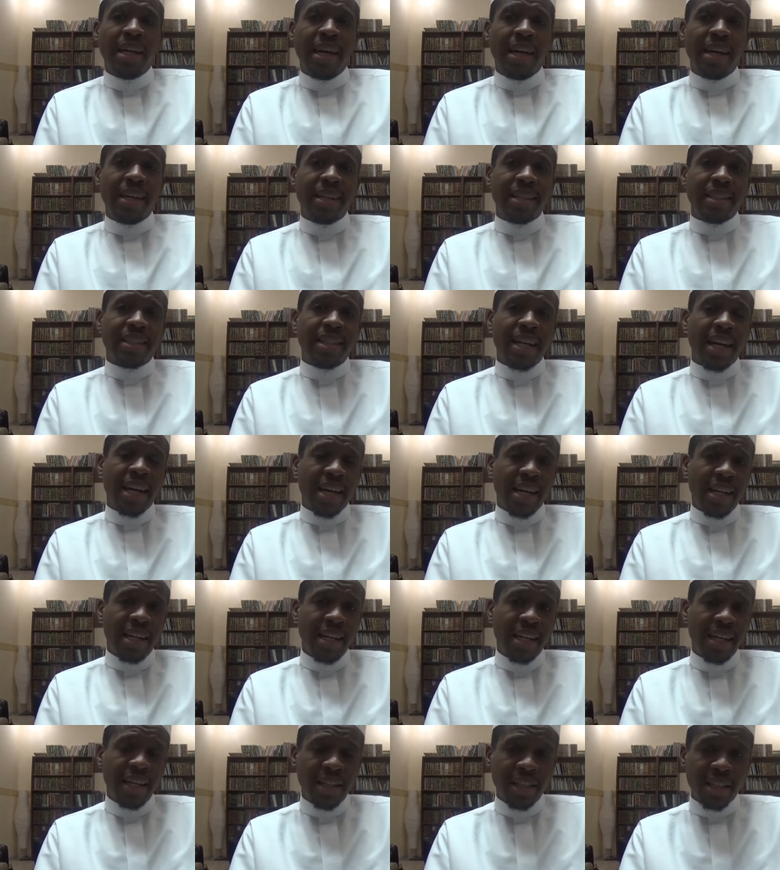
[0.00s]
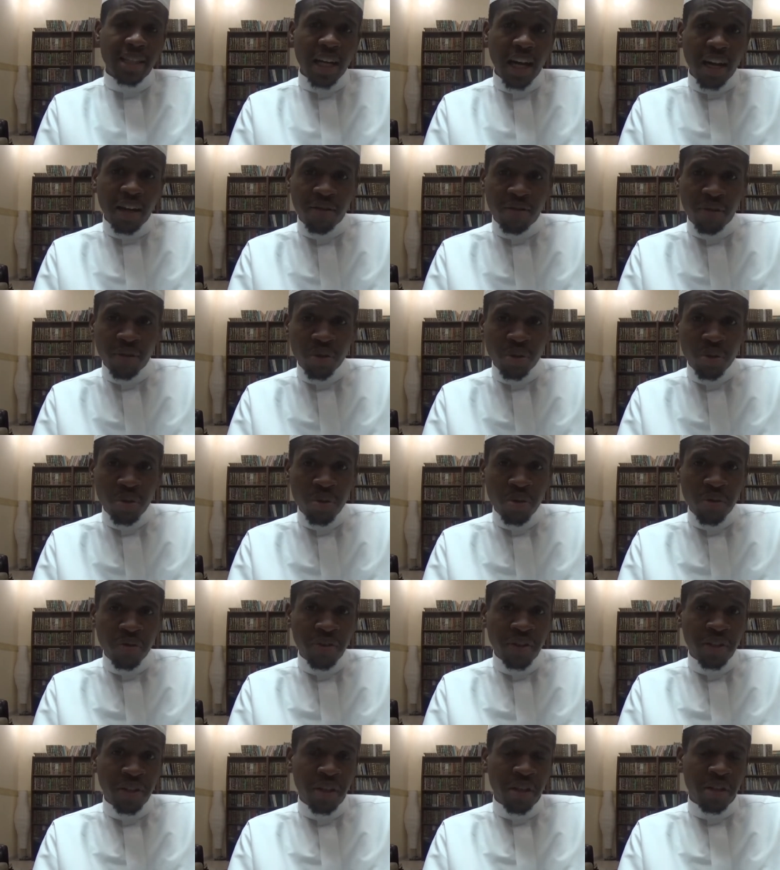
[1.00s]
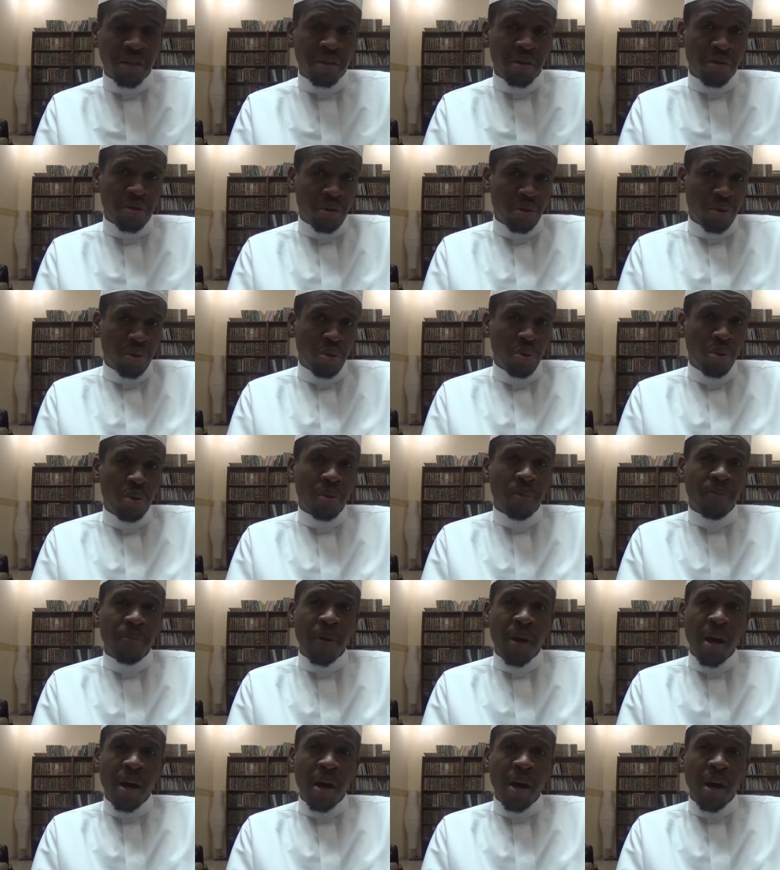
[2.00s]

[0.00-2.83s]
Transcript: And the second is Al-Fusul fi Sirat al-Rasul